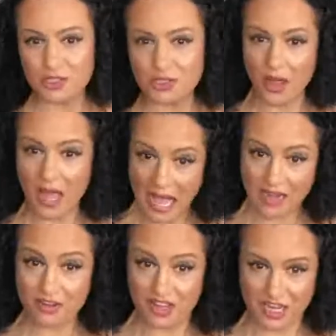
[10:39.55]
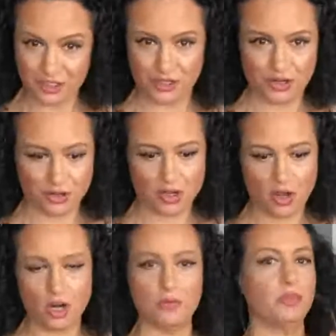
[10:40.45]
So add that to your
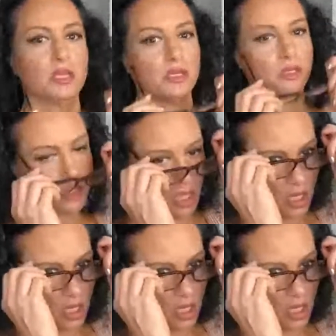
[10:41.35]
cart, because